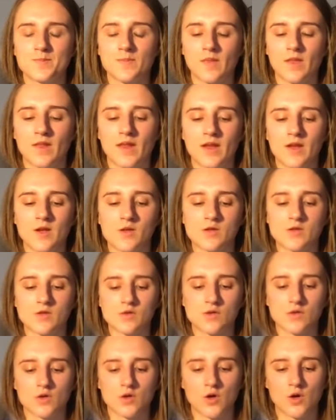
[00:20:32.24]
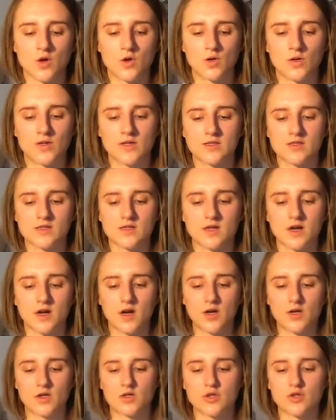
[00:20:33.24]
And then also slowly
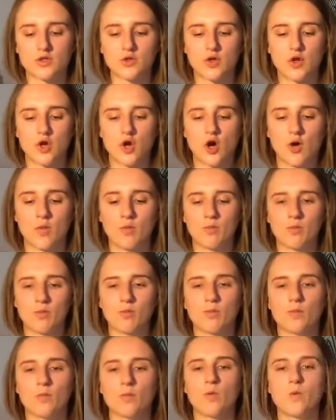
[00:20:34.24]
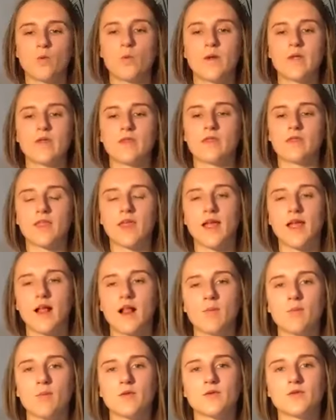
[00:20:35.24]
start to come with the
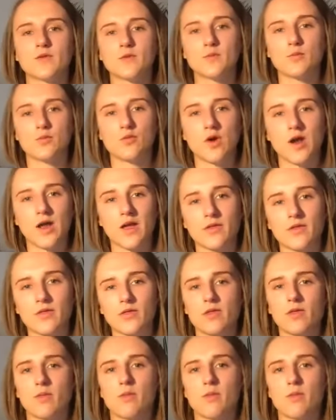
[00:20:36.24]
help of the breath